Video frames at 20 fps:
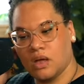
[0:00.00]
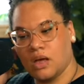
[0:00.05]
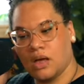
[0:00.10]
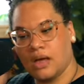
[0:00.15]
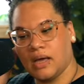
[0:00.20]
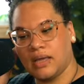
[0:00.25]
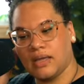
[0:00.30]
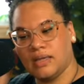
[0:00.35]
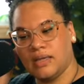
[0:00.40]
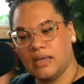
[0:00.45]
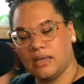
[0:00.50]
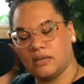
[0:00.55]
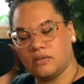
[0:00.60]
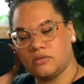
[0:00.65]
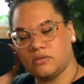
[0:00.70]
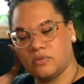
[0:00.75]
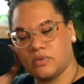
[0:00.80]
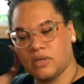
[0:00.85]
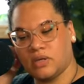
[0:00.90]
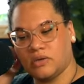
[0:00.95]
I can't
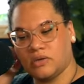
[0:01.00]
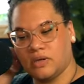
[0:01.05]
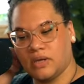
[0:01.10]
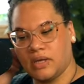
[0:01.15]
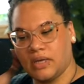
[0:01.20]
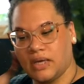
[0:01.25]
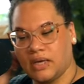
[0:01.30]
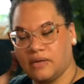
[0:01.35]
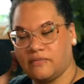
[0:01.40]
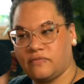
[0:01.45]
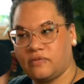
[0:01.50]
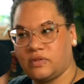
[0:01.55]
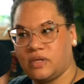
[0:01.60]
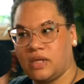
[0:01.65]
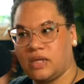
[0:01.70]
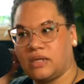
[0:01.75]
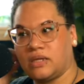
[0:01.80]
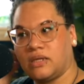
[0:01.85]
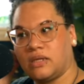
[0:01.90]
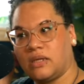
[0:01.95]
do one hundred dollars. I have...
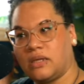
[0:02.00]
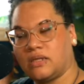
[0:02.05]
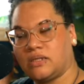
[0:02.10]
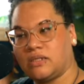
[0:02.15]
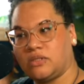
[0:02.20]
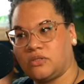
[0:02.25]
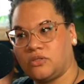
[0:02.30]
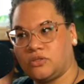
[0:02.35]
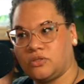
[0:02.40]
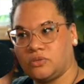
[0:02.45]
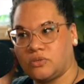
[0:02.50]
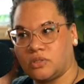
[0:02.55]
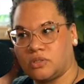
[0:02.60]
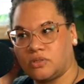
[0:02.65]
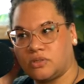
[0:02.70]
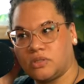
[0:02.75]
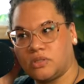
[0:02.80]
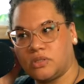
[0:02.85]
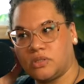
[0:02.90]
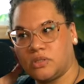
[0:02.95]
Why? At least two
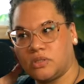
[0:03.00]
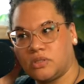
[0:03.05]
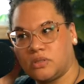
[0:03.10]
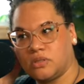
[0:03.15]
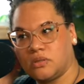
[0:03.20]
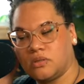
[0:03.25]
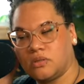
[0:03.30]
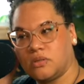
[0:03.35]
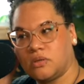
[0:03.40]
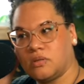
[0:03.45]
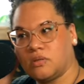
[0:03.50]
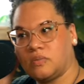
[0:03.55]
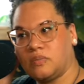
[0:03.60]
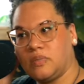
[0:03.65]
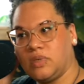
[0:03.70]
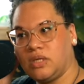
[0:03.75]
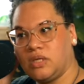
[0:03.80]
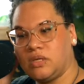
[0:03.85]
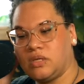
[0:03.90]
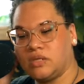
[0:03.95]
hundred dollars. Why?
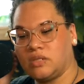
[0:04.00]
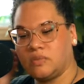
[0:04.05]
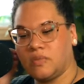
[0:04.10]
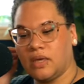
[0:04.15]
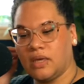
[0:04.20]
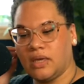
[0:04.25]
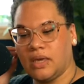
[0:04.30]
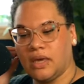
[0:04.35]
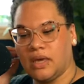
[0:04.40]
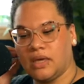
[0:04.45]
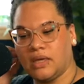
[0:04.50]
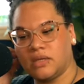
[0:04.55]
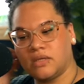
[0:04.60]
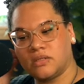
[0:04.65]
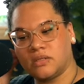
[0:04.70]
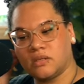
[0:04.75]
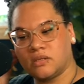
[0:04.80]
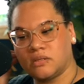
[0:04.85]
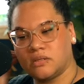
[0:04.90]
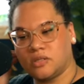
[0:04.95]
Because my cat is
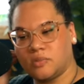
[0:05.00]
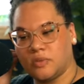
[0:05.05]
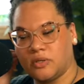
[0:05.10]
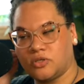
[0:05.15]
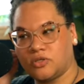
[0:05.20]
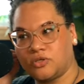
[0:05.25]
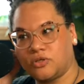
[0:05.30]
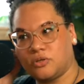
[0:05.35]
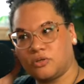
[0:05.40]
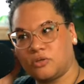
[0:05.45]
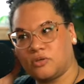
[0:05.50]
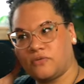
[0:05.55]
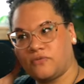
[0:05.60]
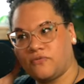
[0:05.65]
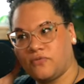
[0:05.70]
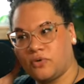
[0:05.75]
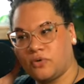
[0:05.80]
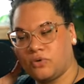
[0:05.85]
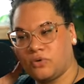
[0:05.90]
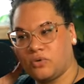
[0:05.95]
on special
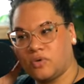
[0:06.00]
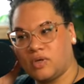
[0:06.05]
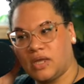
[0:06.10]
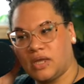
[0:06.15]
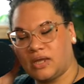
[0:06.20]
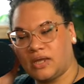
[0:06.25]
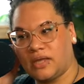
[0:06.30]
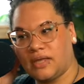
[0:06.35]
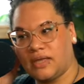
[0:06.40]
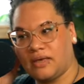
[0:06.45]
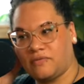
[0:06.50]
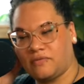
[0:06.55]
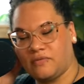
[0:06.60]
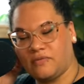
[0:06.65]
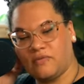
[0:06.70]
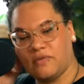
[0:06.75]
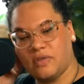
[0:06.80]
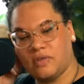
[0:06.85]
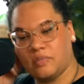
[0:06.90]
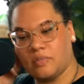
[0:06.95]
food, and I have to
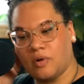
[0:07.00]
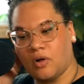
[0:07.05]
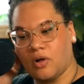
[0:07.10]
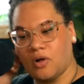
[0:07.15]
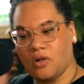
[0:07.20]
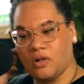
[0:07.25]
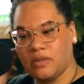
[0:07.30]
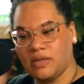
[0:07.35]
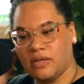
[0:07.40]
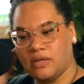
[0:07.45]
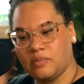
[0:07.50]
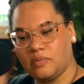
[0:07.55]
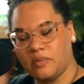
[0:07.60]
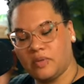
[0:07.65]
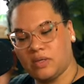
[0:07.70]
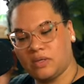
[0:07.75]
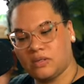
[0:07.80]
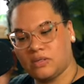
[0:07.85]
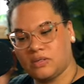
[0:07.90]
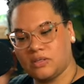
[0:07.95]
feed them all it
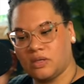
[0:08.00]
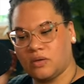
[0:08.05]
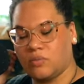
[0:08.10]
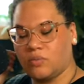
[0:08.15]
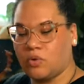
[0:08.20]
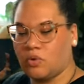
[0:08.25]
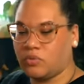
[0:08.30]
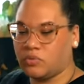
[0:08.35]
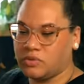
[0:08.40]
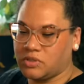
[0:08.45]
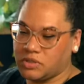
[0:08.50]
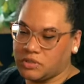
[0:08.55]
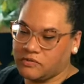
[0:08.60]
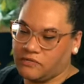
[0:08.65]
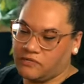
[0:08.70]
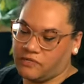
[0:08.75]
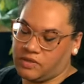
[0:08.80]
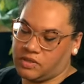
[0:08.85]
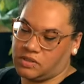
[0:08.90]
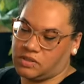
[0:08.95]
because they won't
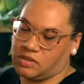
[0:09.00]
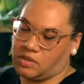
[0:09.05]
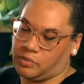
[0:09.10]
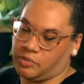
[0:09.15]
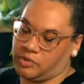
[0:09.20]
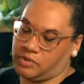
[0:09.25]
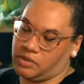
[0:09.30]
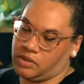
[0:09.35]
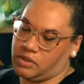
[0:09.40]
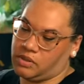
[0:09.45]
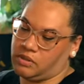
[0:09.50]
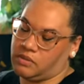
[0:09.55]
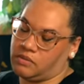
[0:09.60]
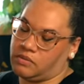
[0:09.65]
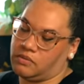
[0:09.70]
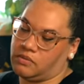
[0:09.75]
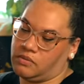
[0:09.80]
feed separately.